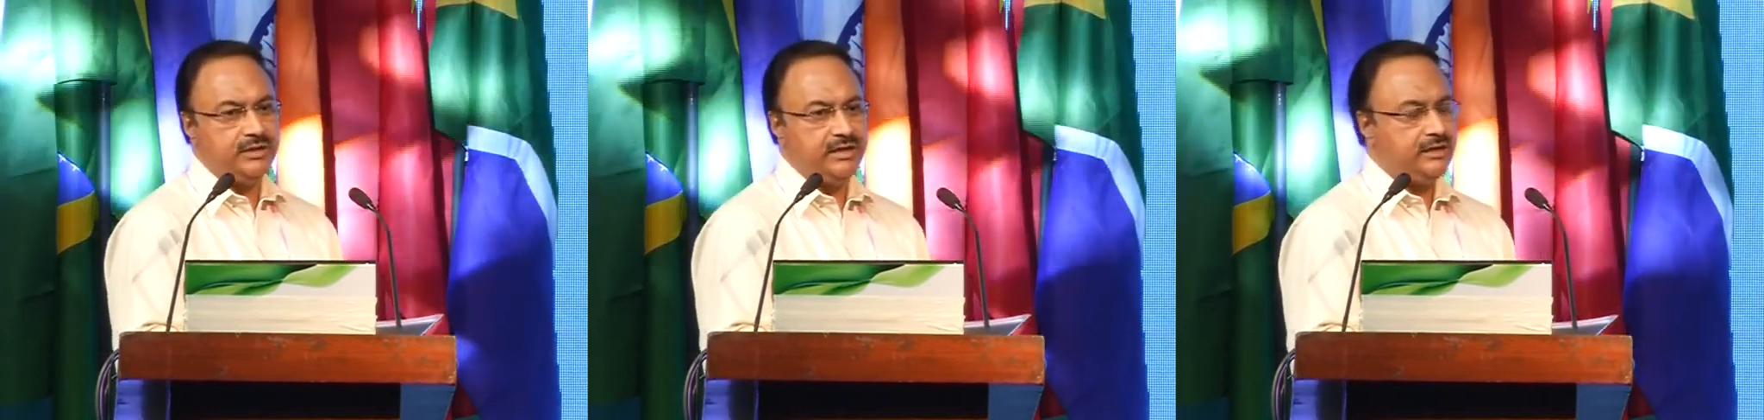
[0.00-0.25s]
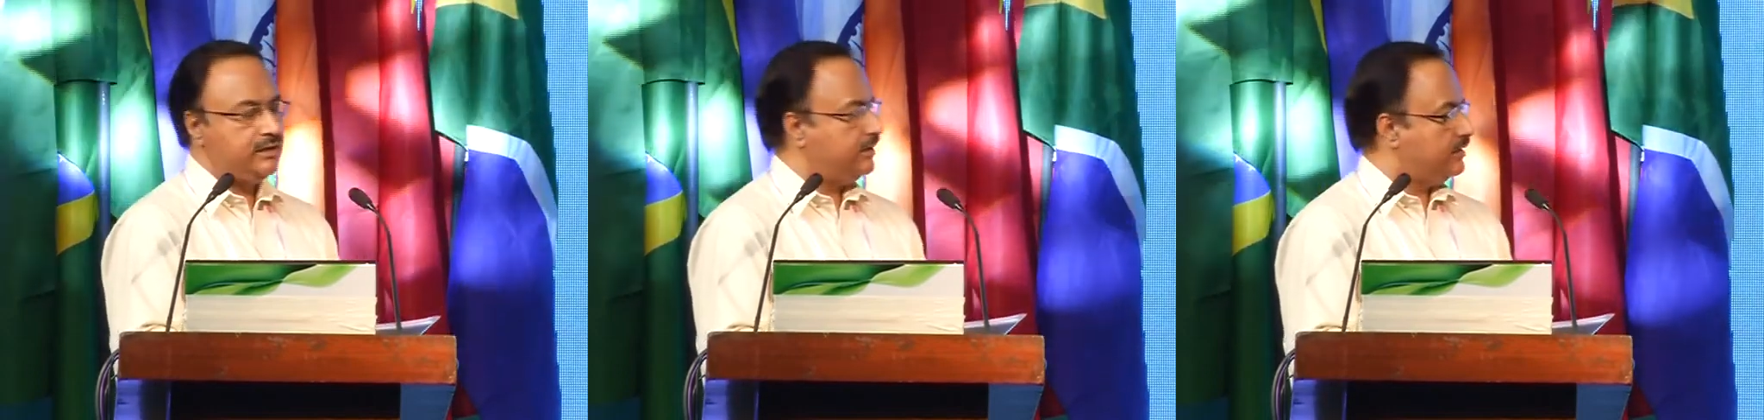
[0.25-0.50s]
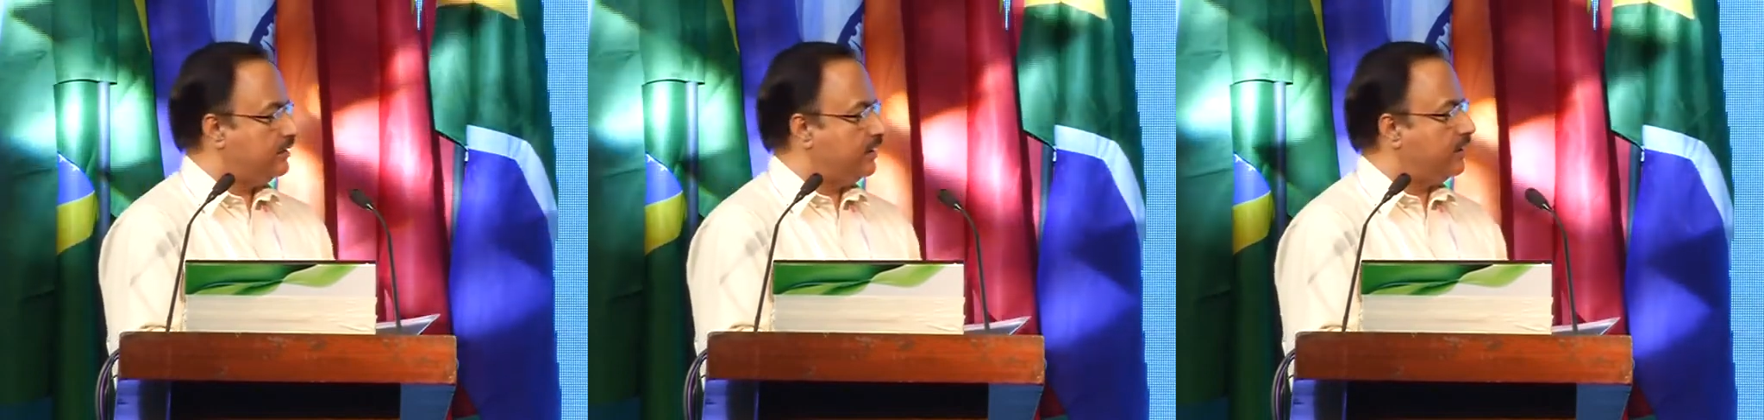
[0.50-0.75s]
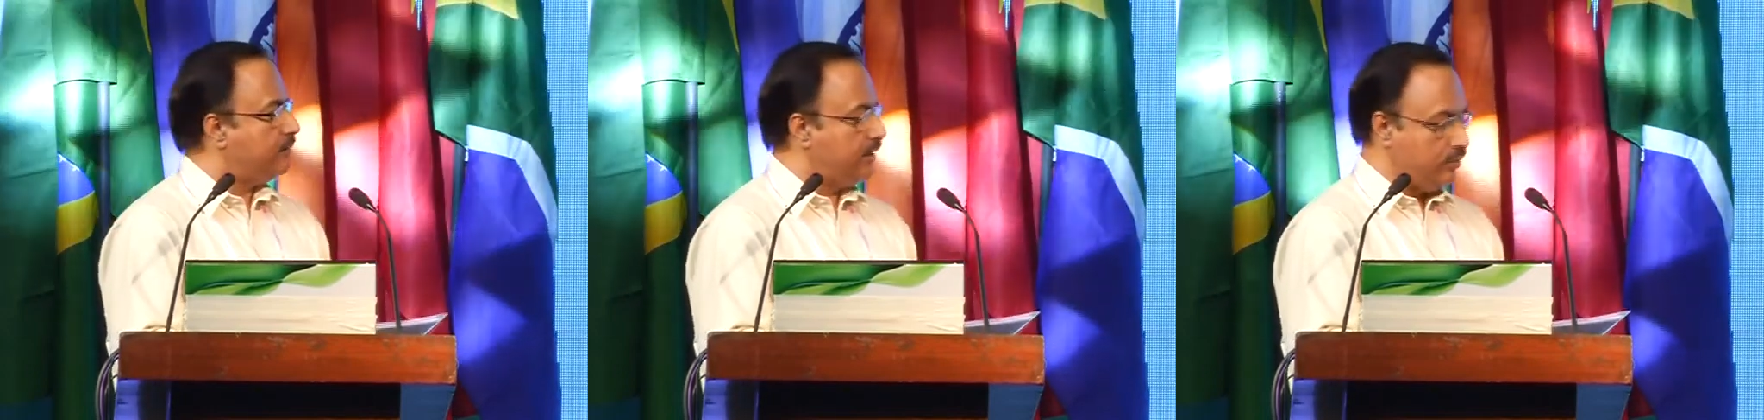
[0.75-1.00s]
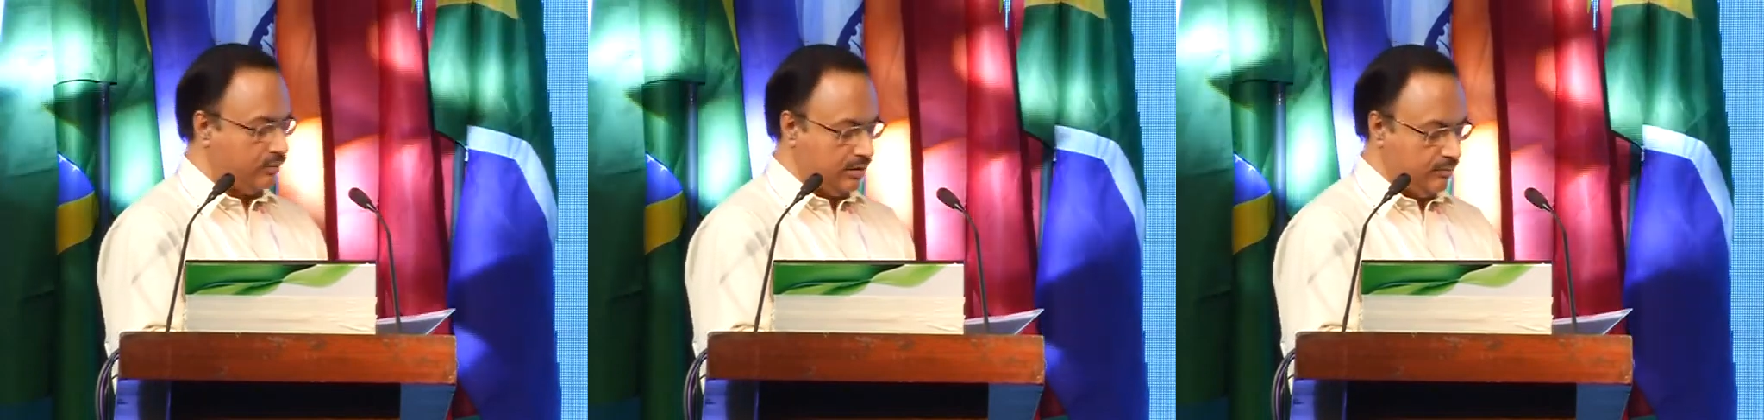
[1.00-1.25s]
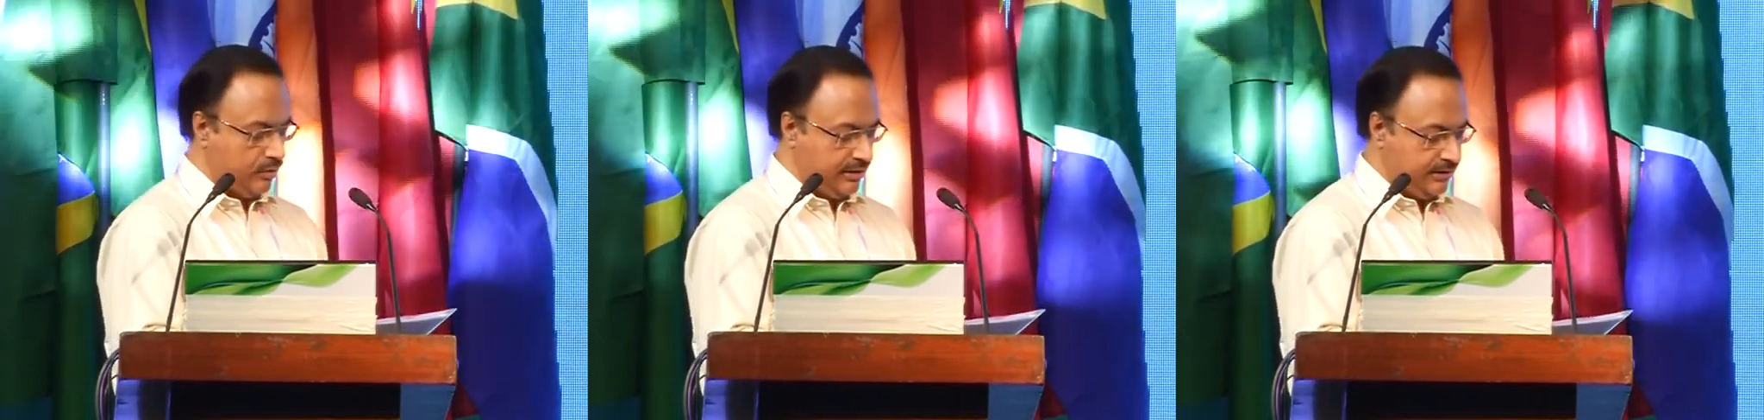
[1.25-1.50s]
the urban
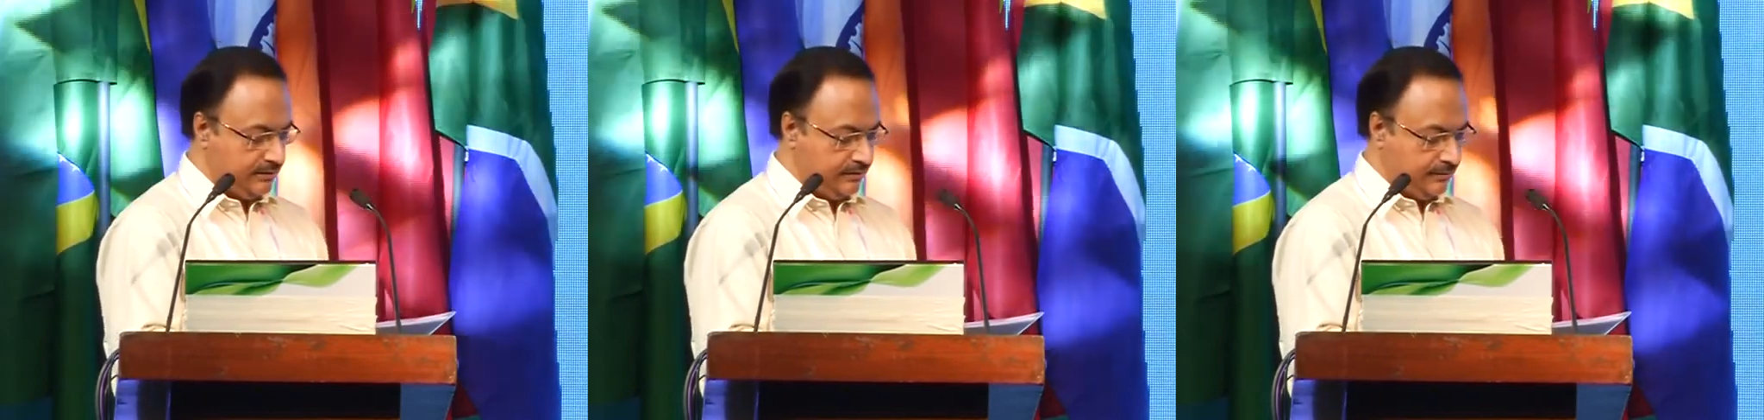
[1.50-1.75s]
local body.